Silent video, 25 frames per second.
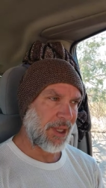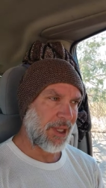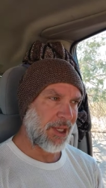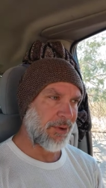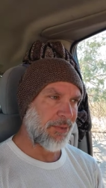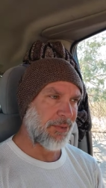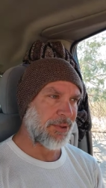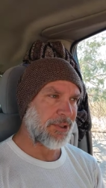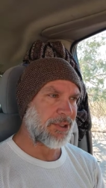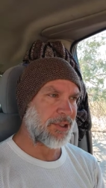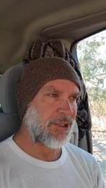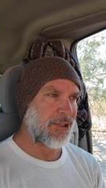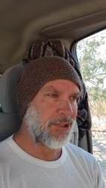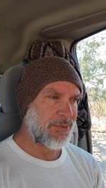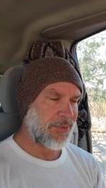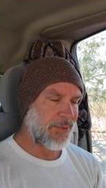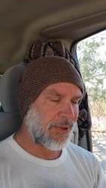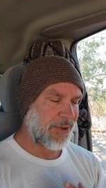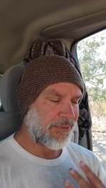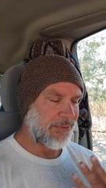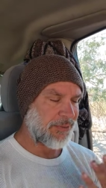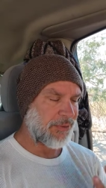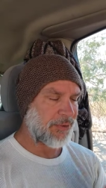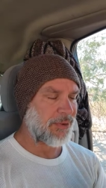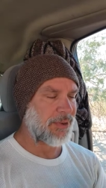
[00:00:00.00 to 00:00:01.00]
He wants to use
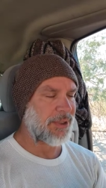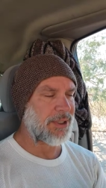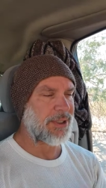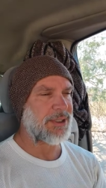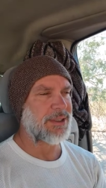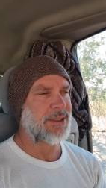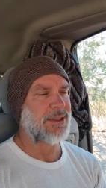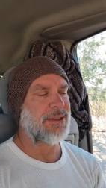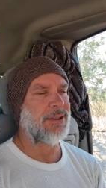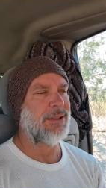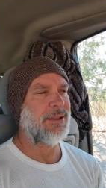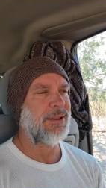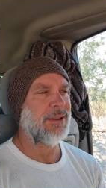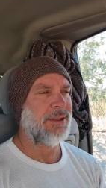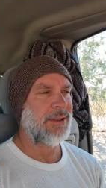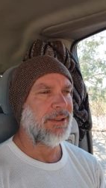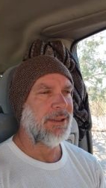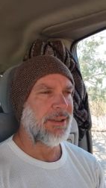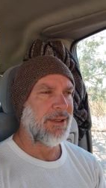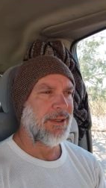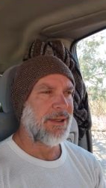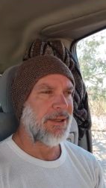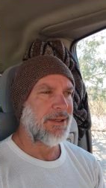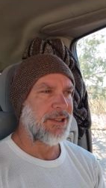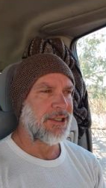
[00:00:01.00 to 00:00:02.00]
my voice
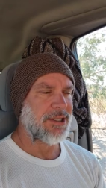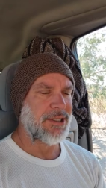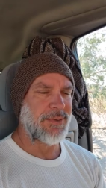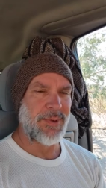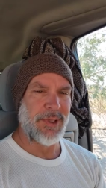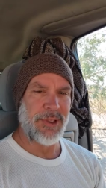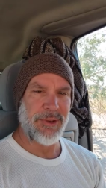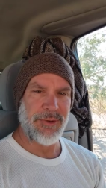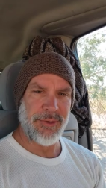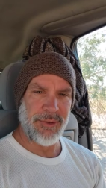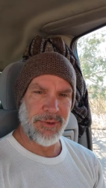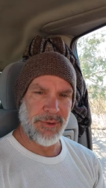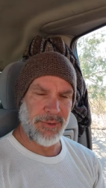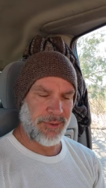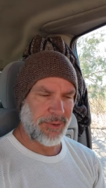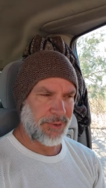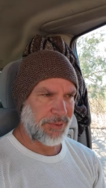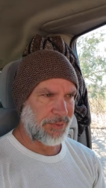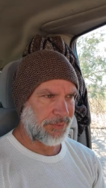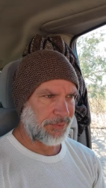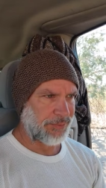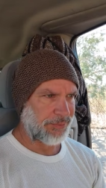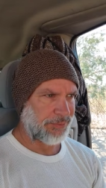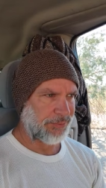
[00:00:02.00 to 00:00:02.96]
to speak truth.